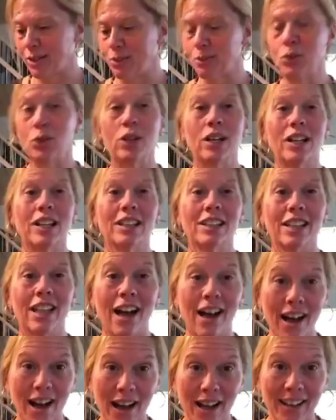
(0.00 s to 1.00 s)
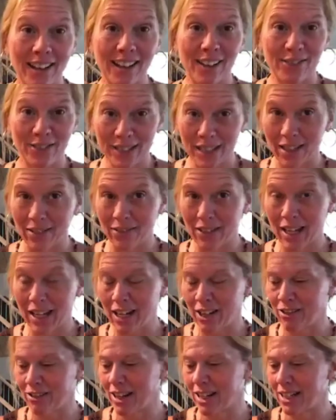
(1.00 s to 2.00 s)
So I'm doing a lot of
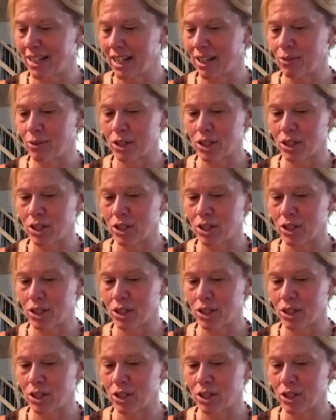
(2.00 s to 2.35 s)
self-care right now,